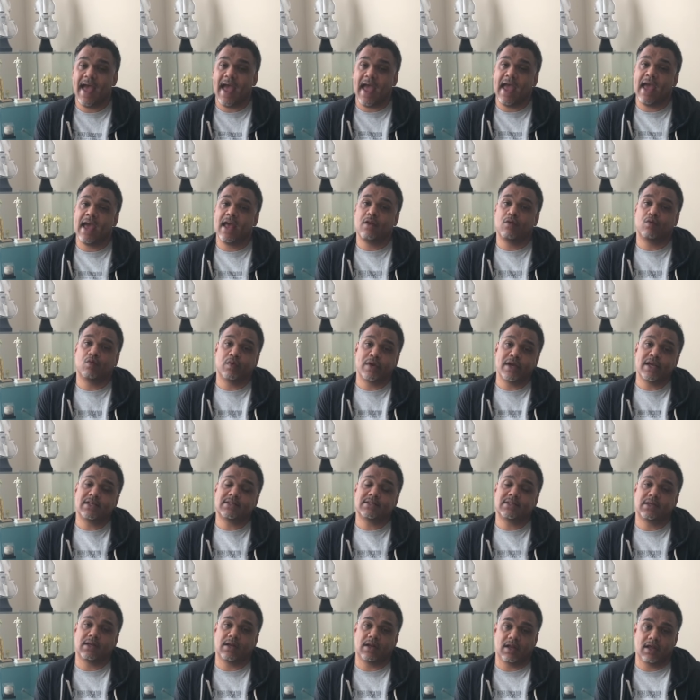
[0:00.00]
And
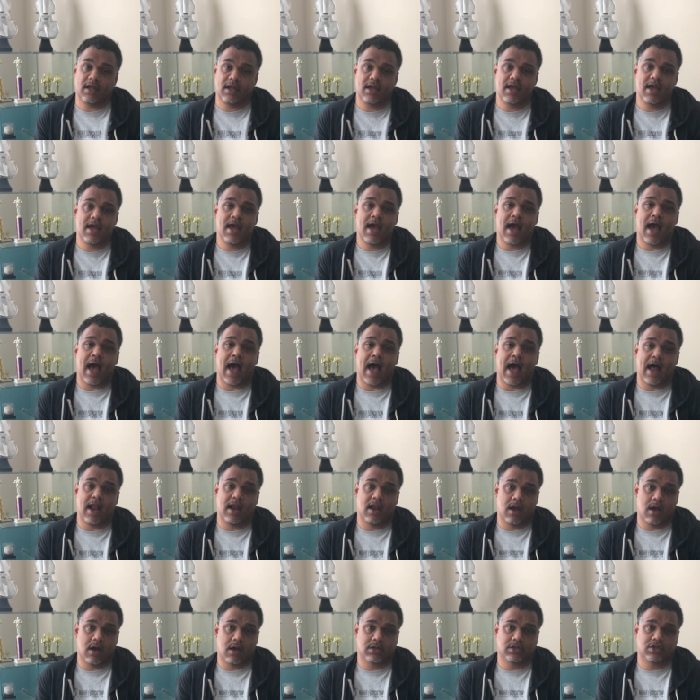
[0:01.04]
recently, I
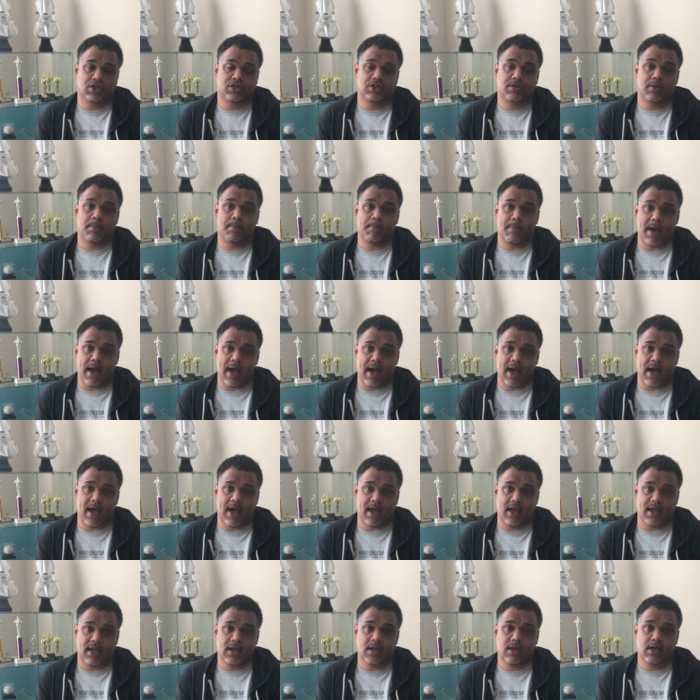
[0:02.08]
launched
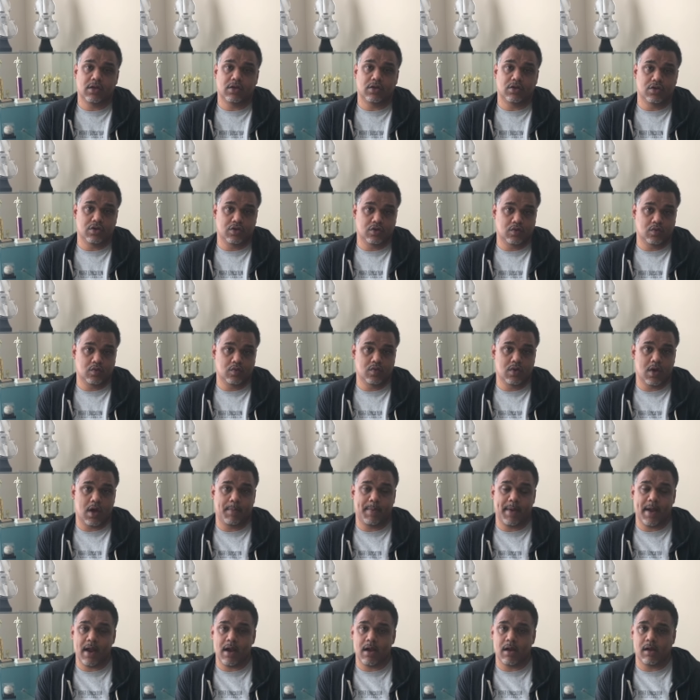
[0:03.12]
my new
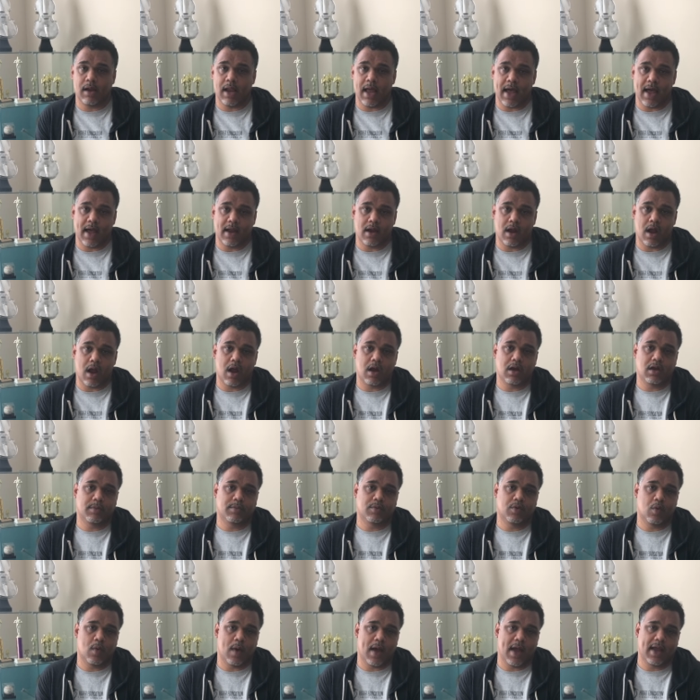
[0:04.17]
apparel line,
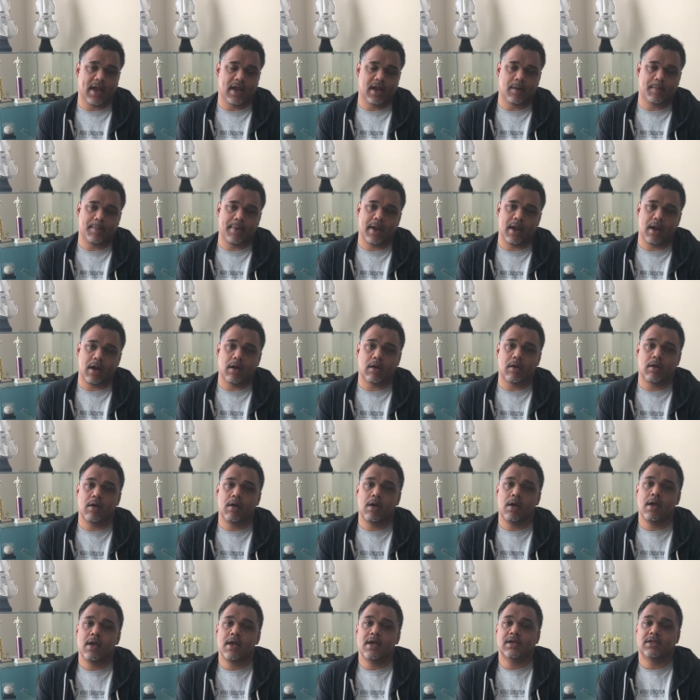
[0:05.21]
in Apparel.
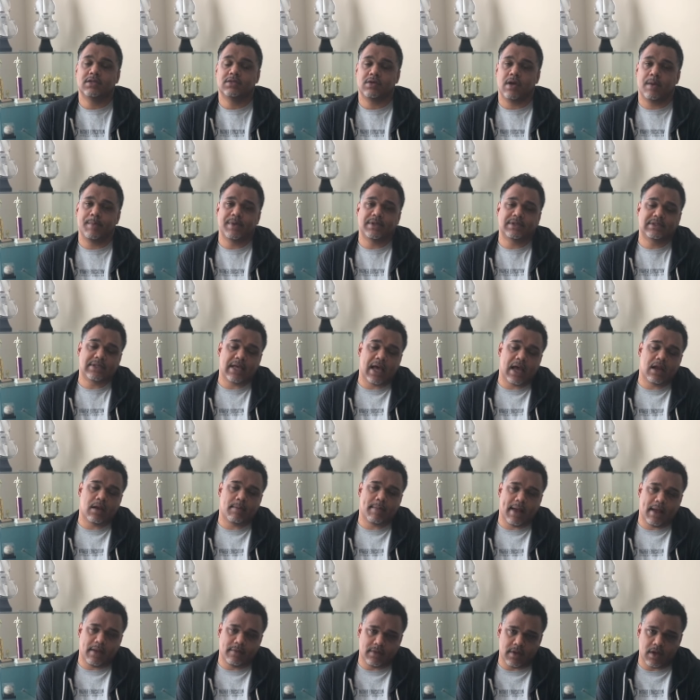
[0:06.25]
So I'm excited
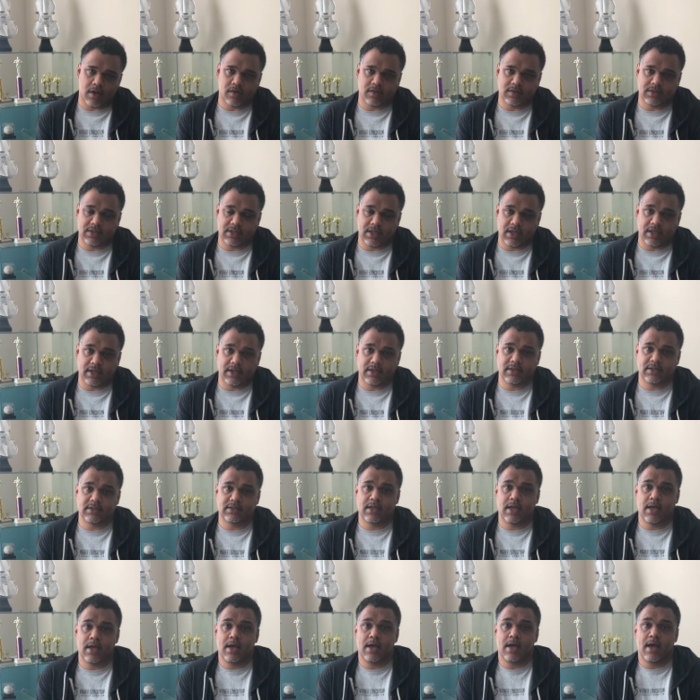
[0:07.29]
about those things.
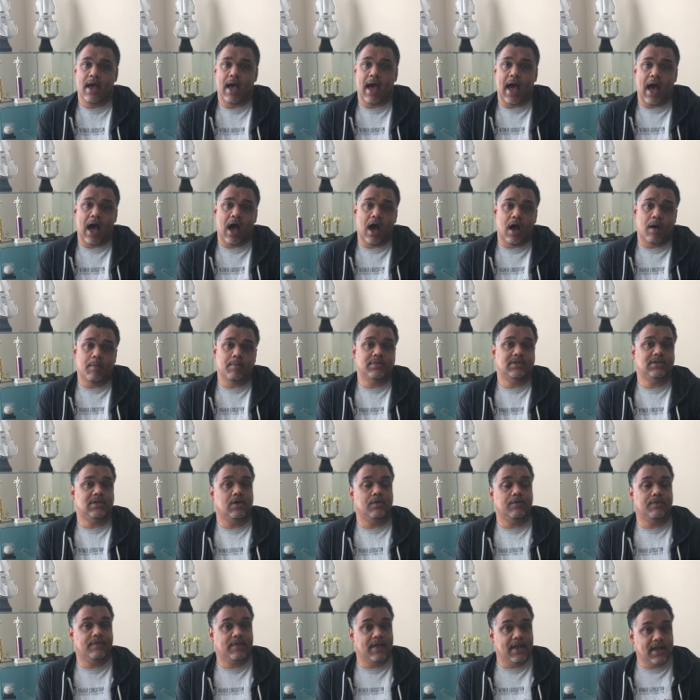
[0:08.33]
Um,
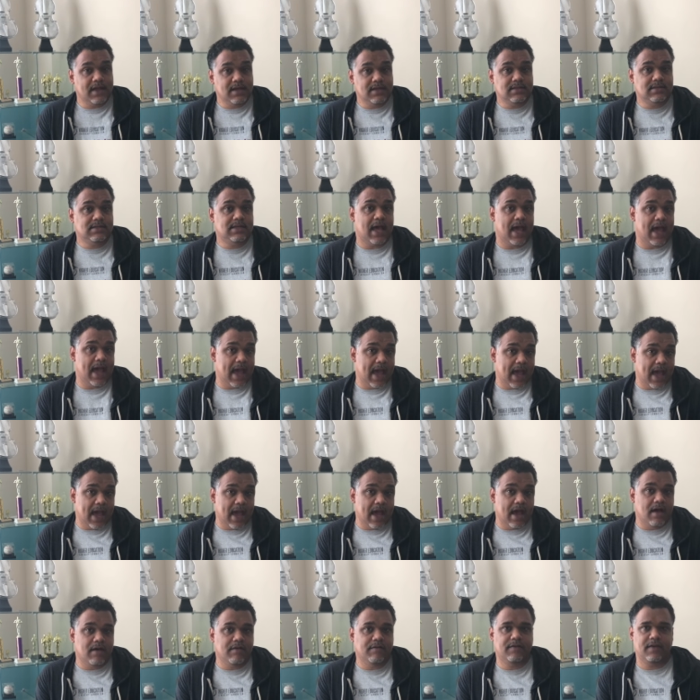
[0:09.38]
so things
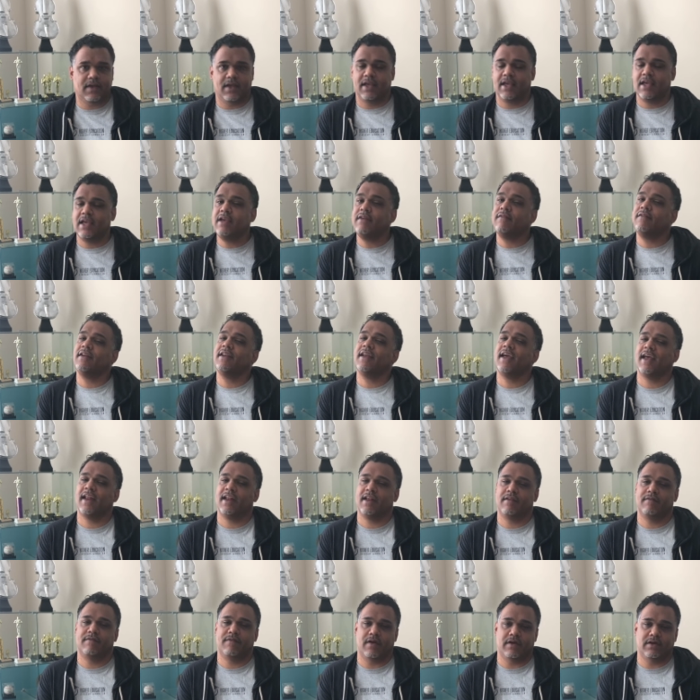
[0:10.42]
have, even in
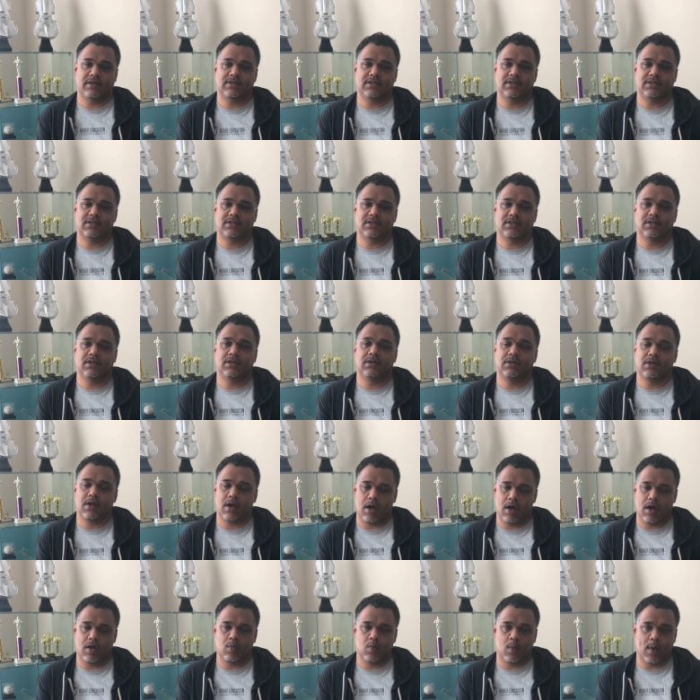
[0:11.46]
adversity,
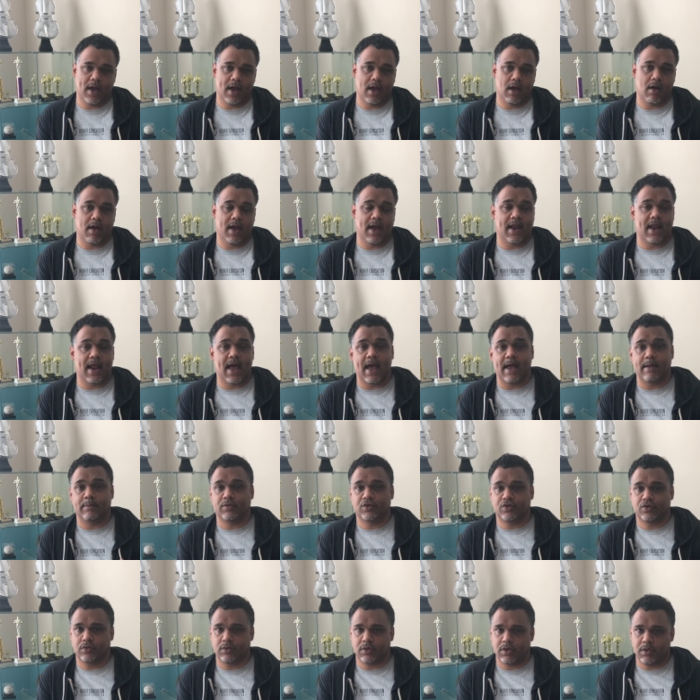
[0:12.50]
gone well, and I am
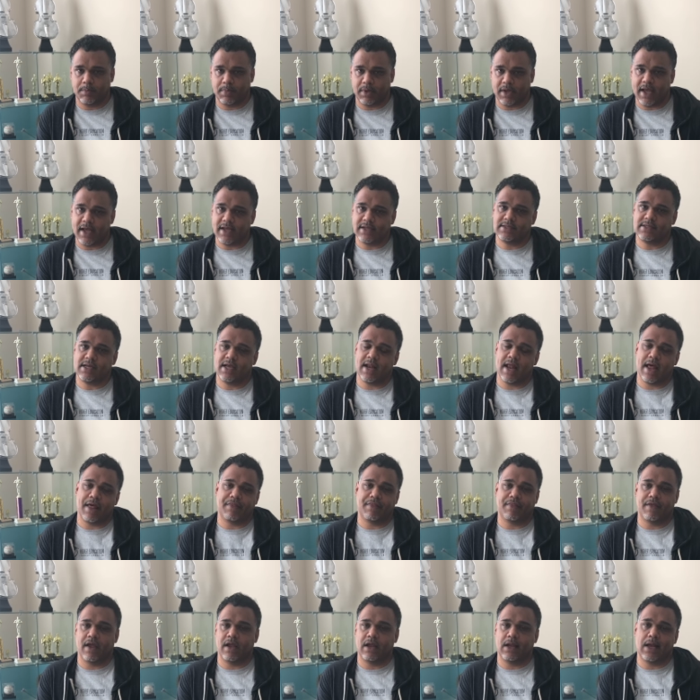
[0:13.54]
truly blessed, and I
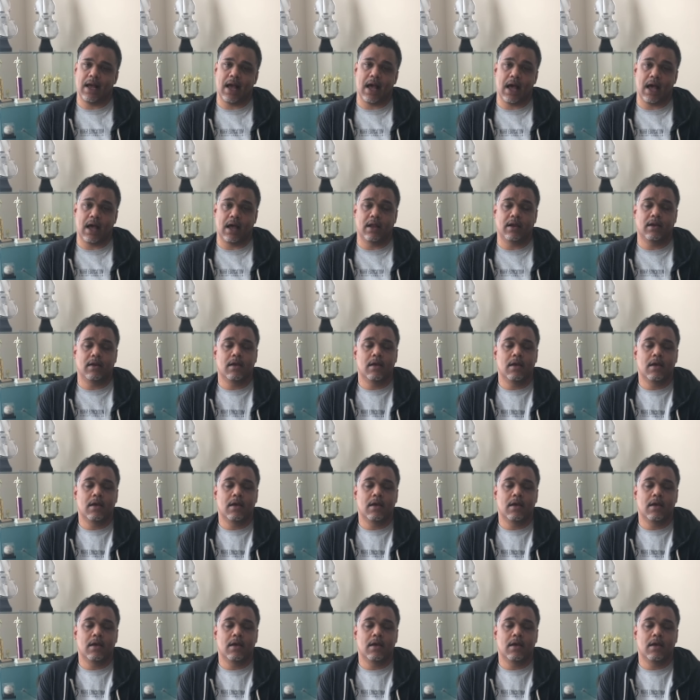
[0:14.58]
thank God.